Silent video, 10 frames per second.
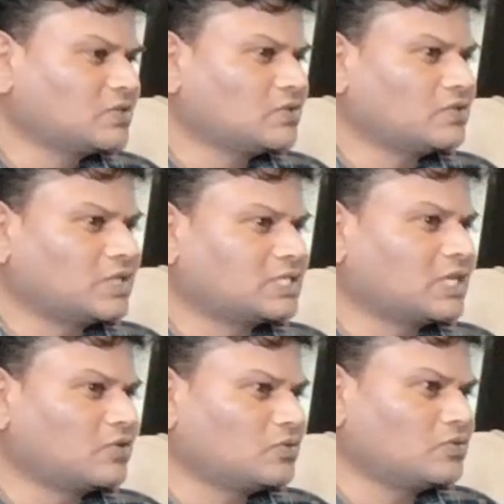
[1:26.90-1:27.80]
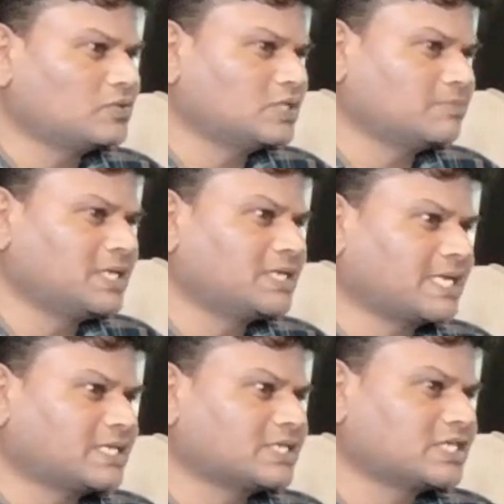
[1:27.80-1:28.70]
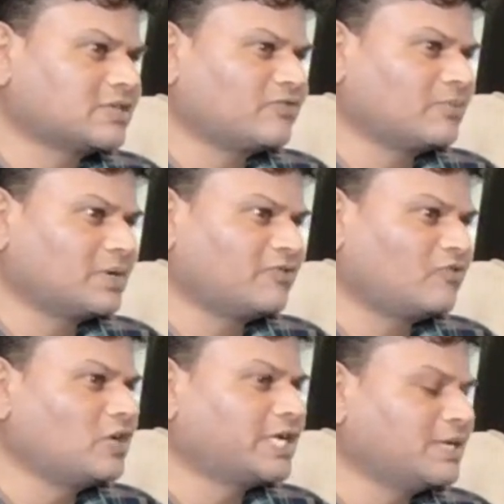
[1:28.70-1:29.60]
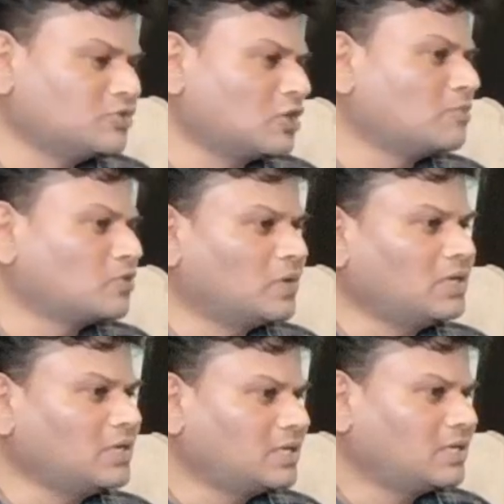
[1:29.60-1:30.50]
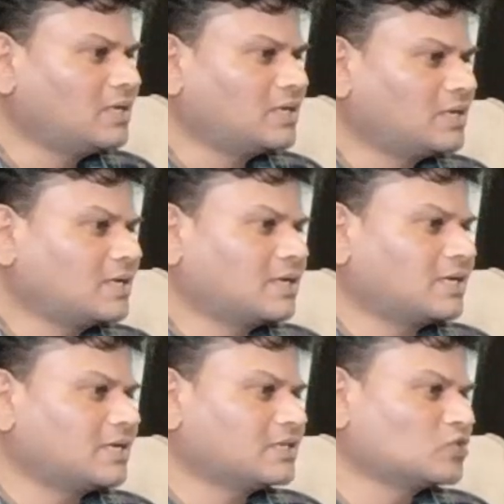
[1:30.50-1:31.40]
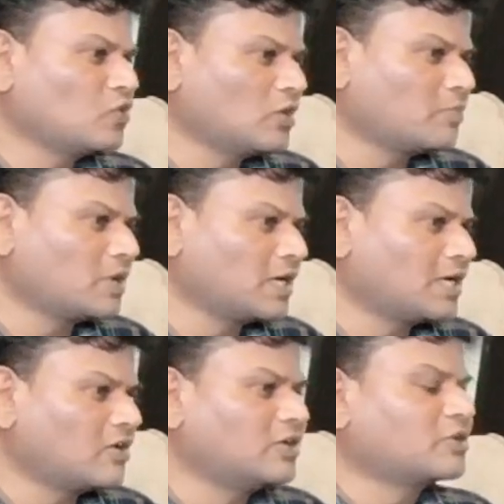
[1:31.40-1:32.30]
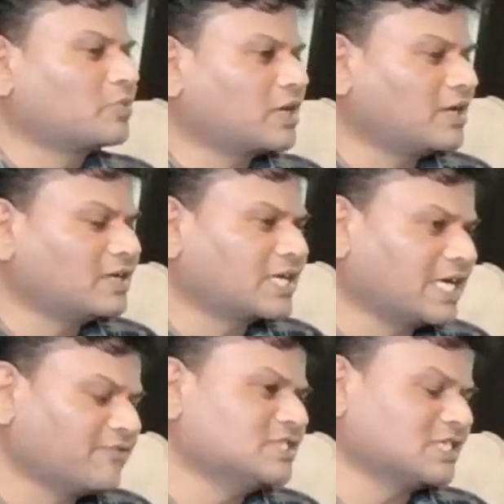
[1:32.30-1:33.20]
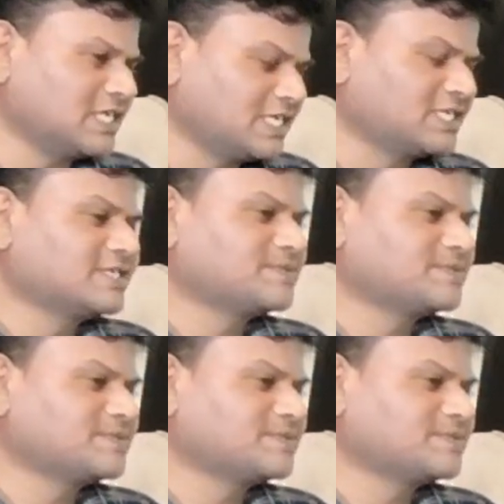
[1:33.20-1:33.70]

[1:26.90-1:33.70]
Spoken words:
So that's how there's been transition from a full-time job to a solopreneur, entrepreneur kind of a journey.